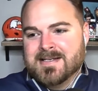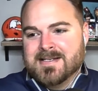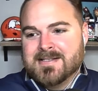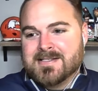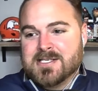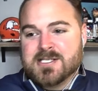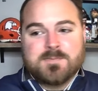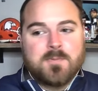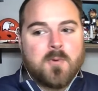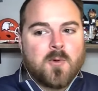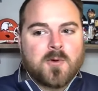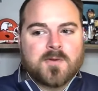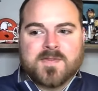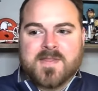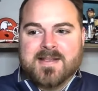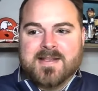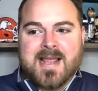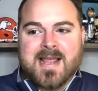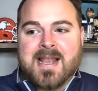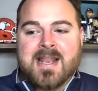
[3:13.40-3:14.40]
sport
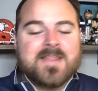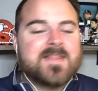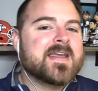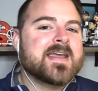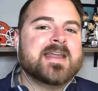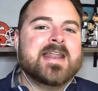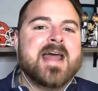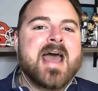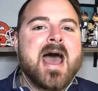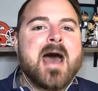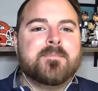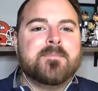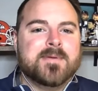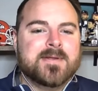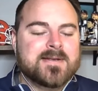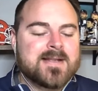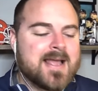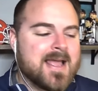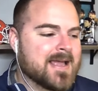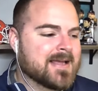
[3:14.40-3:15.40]
that anything can
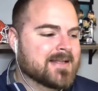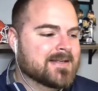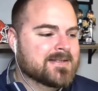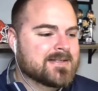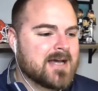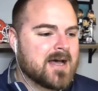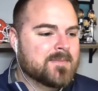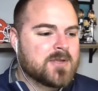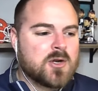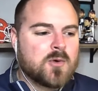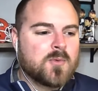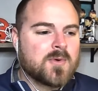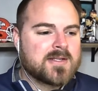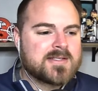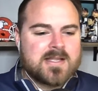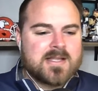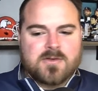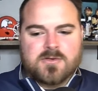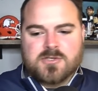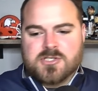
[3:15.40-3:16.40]
happen, and you don't want
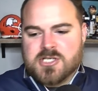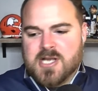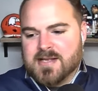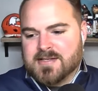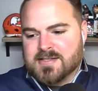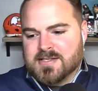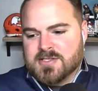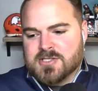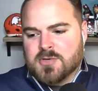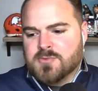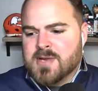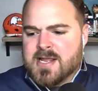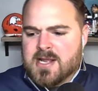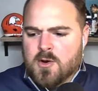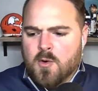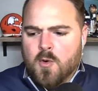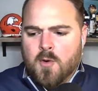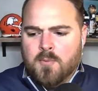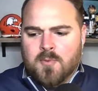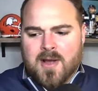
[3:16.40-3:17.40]
to take those chances. So
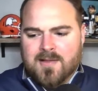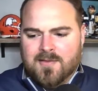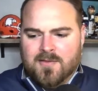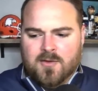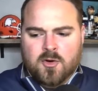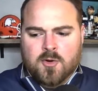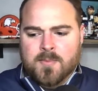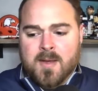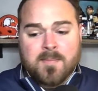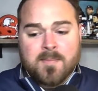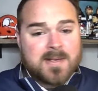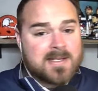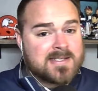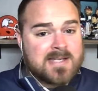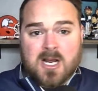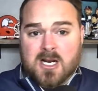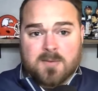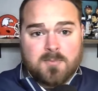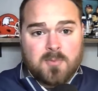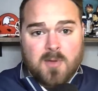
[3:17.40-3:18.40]
Nico will play a little bit, but he's
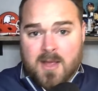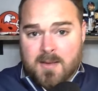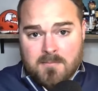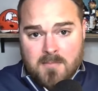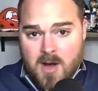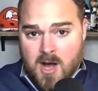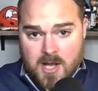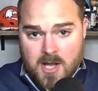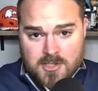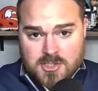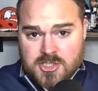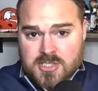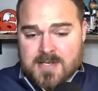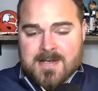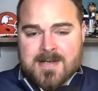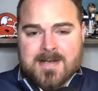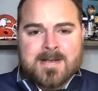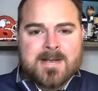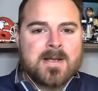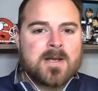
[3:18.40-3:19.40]
not going to play much.
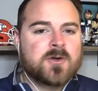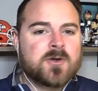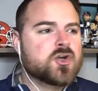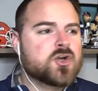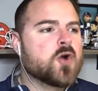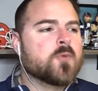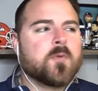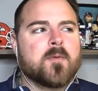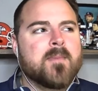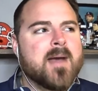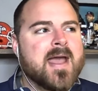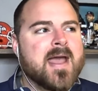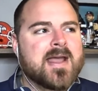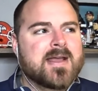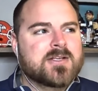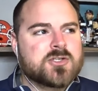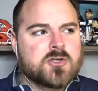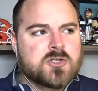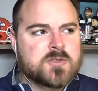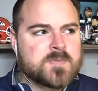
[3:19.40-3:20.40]
Cooper
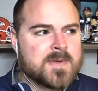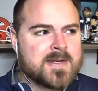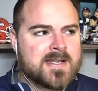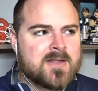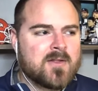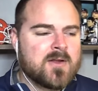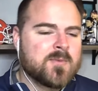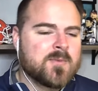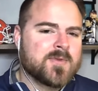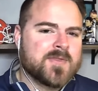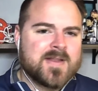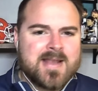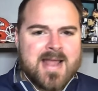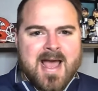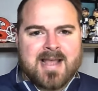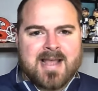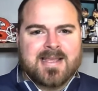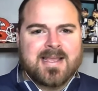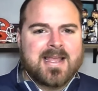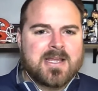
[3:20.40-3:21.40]
Mays, who's been dealing with a
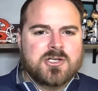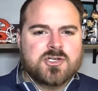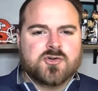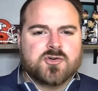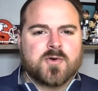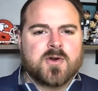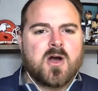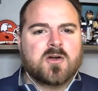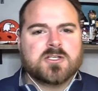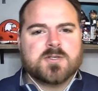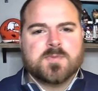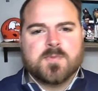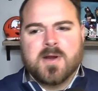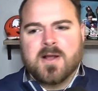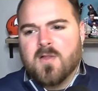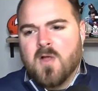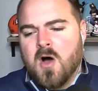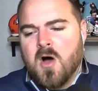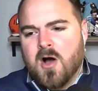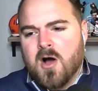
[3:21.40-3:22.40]
nagging injury all
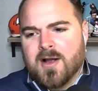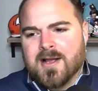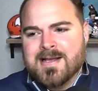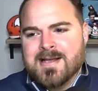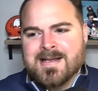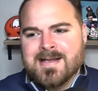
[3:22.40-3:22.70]
spring long,